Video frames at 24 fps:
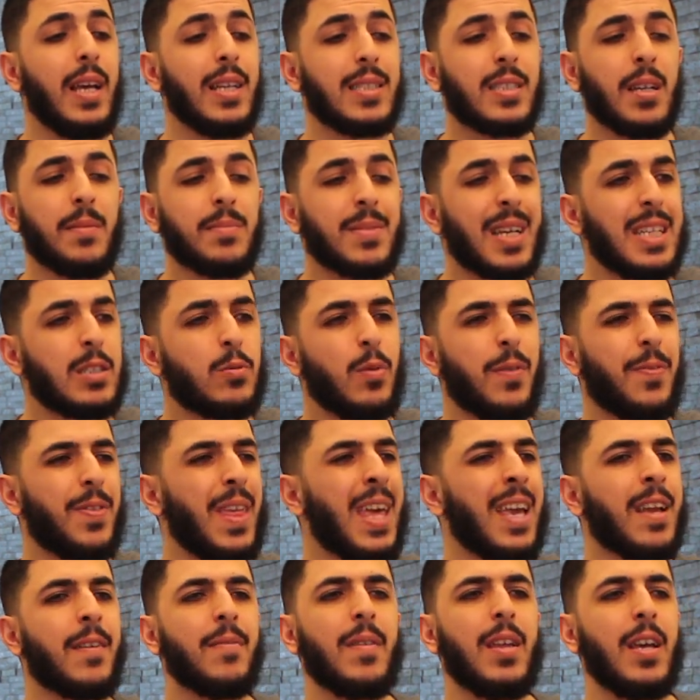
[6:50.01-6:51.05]
Sometimes we
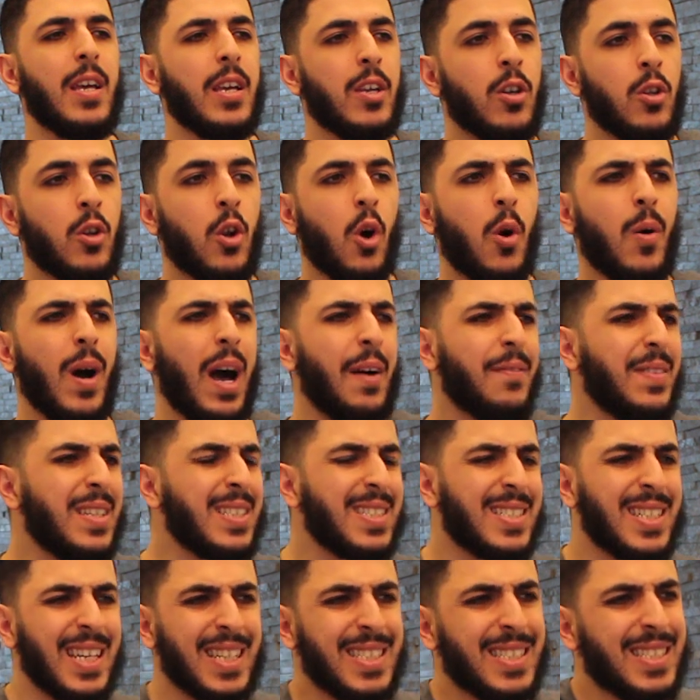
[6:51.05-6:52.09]
think, you know, having
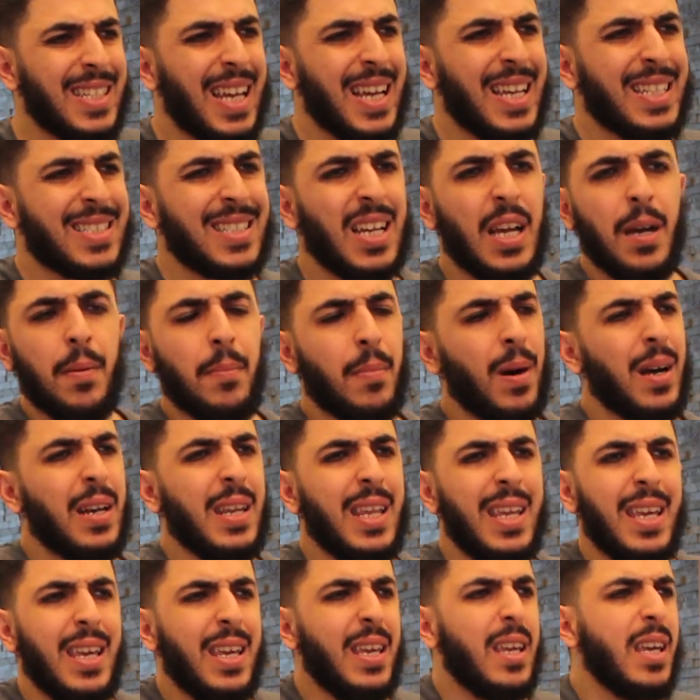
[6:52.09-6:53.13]
success,
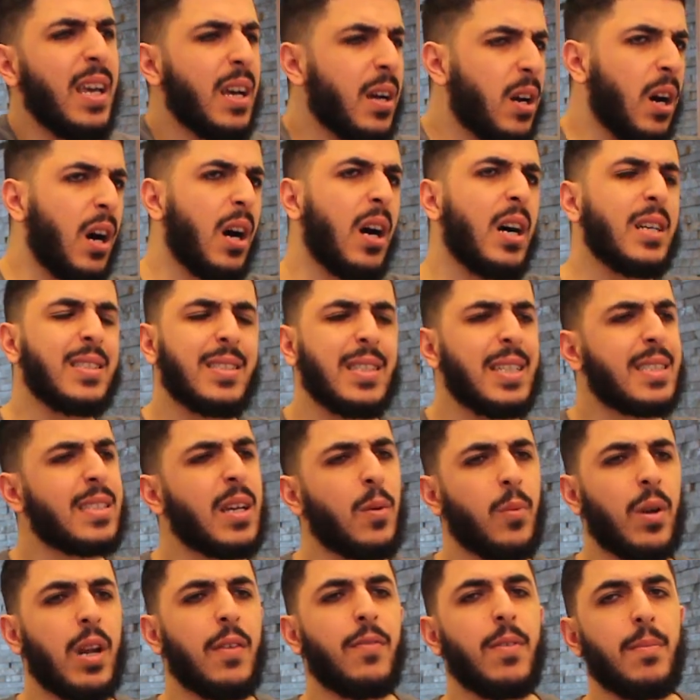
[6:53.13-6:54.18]
money, cars, this,
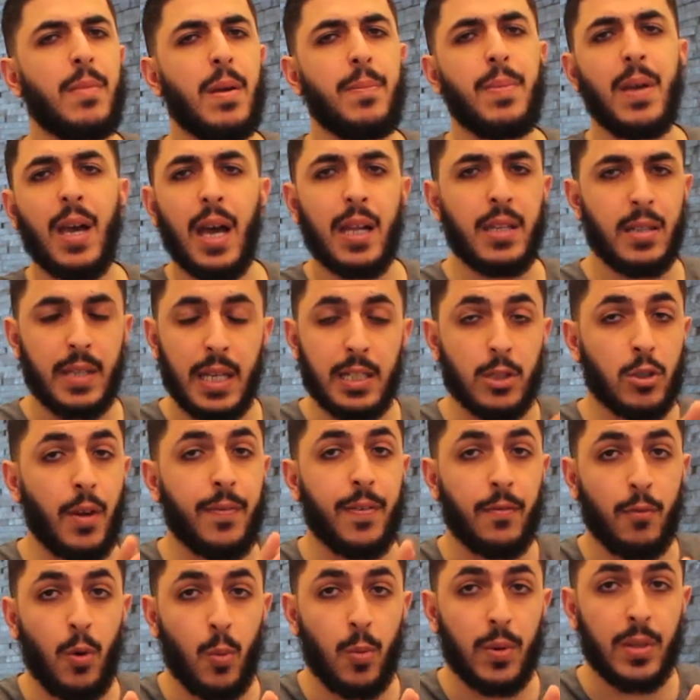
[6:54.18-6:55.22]
that, whatever it may be, and there's
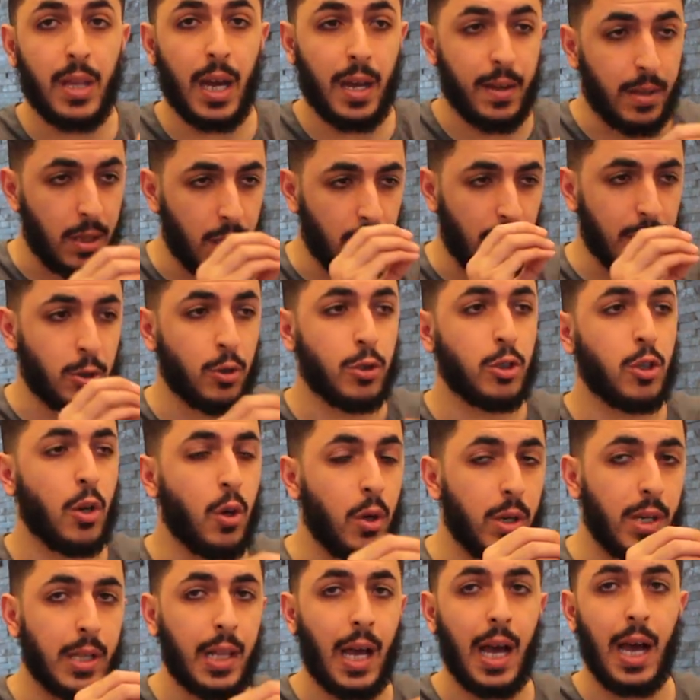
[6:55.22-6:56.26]
nothing wrong with that. As long as you
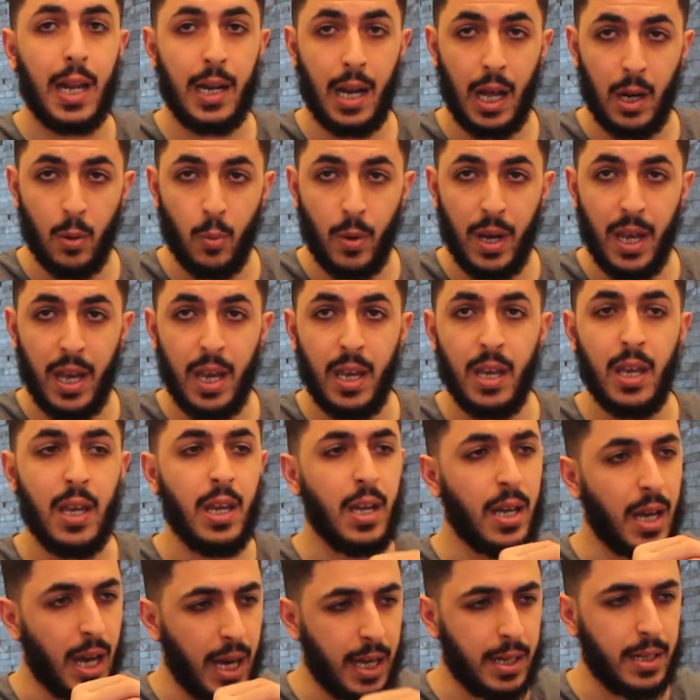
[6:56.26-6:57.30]
earn it in a halal way
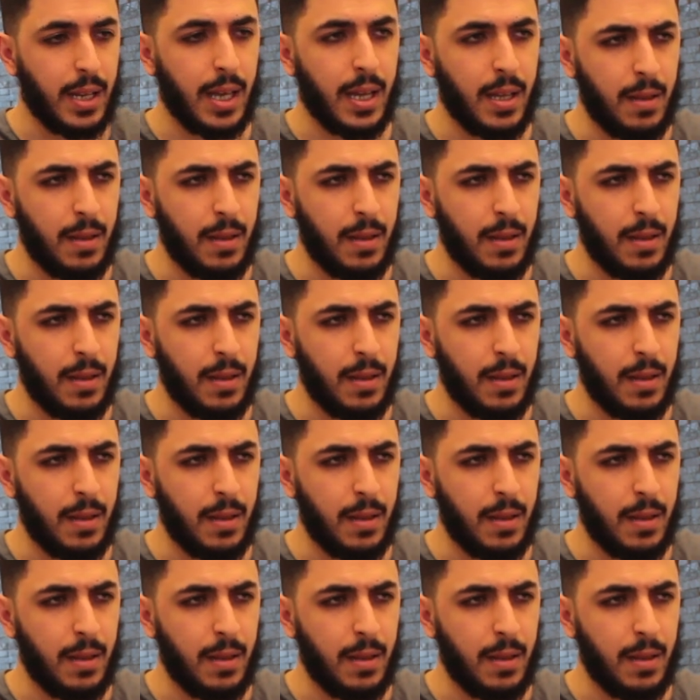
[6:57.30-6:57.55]
and